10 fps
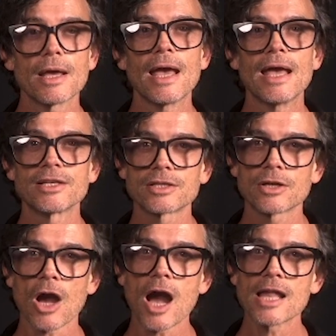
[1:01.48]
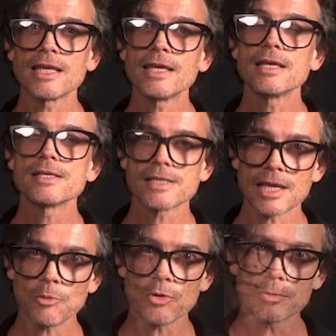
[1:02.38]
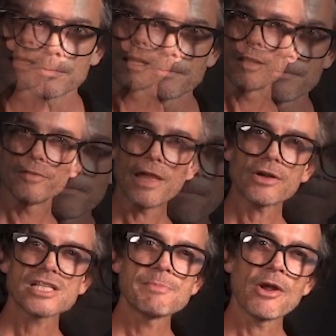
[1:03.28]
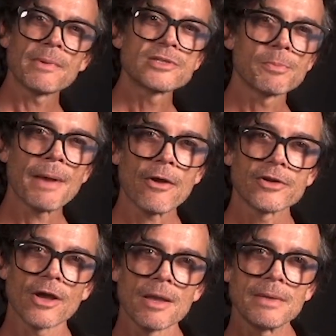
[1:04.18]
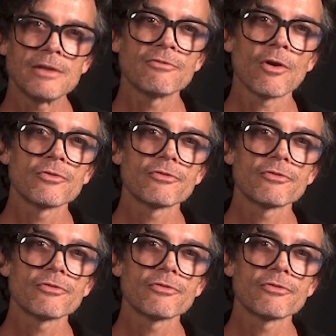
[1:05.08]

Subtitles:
and Kylie Seymour. Their experimental paradigm involved